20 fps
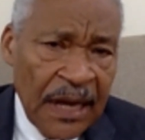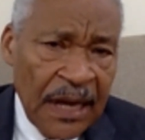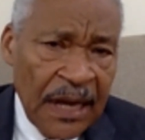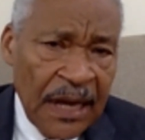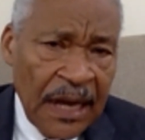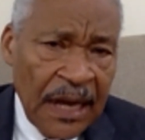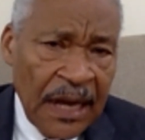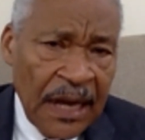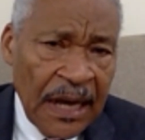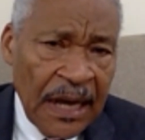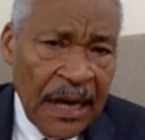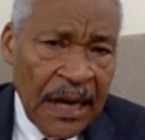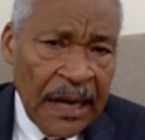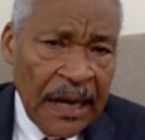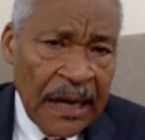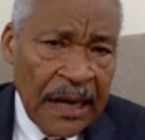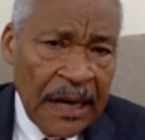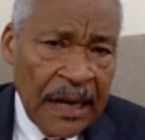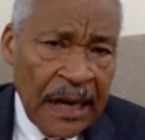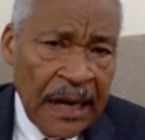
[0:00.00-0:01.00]
and
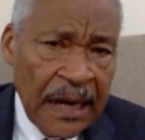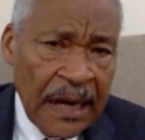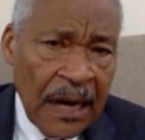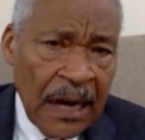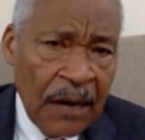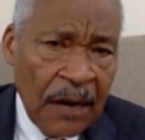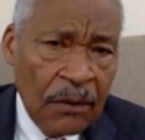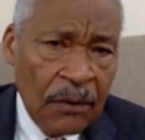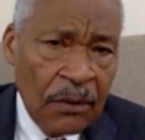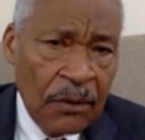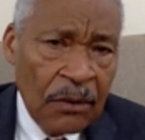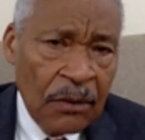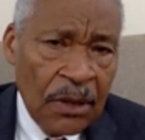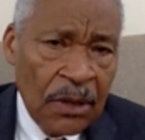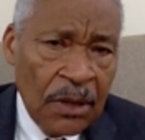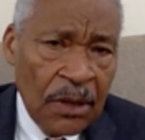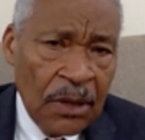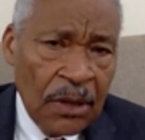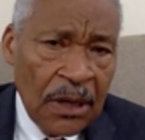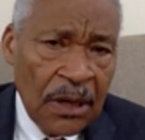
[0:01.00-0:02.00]
how
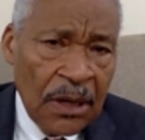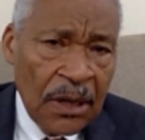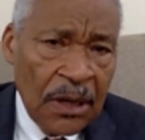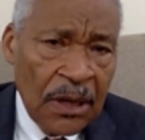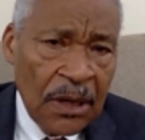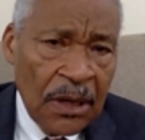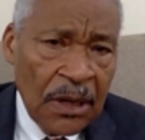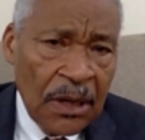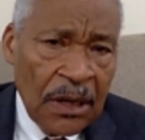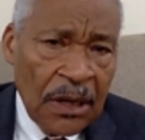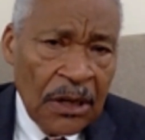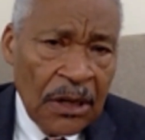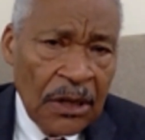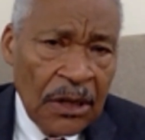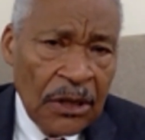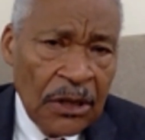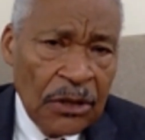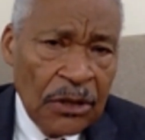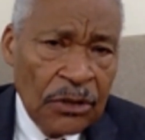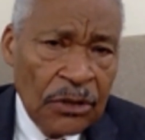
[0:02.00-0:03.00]

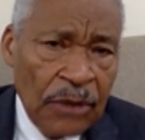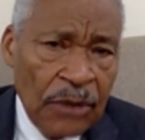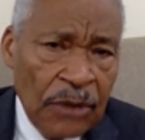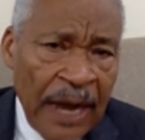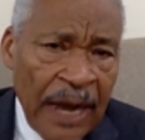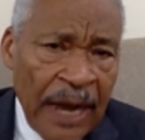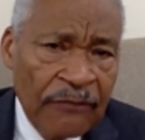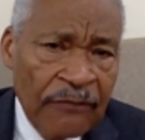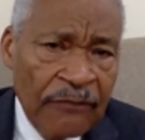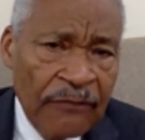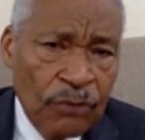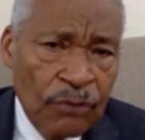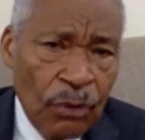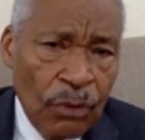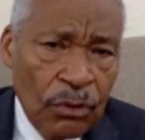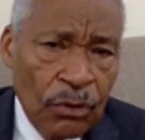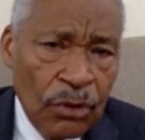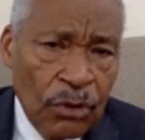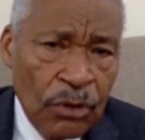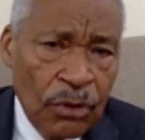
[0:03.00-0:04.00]
you have grown, how
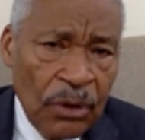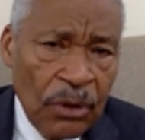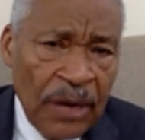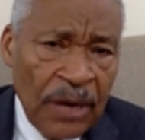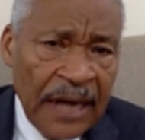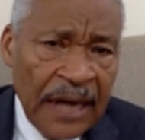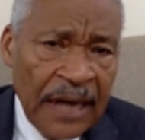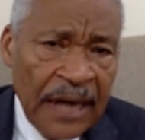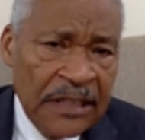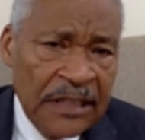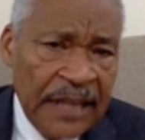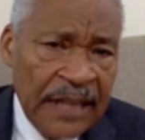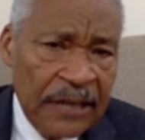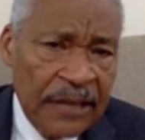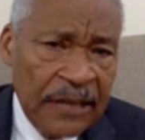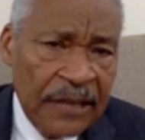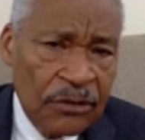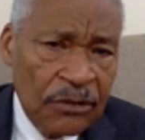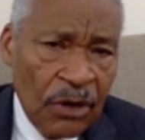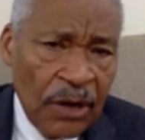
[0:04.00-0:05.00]
God has led you, how
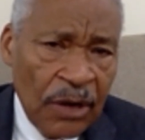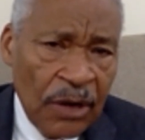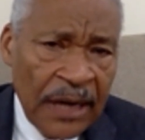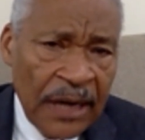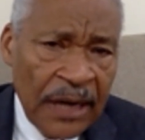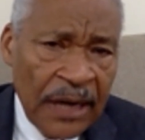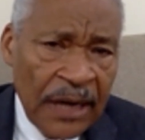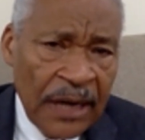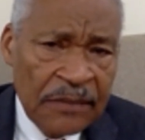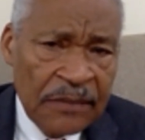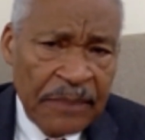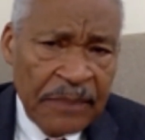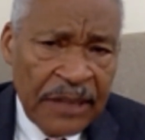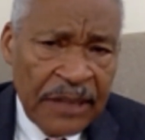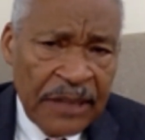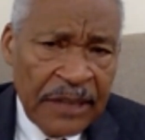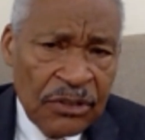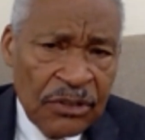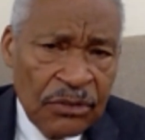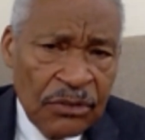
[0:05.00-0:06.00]
God has blessed
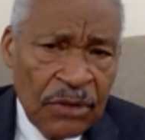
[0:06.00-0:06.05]
you.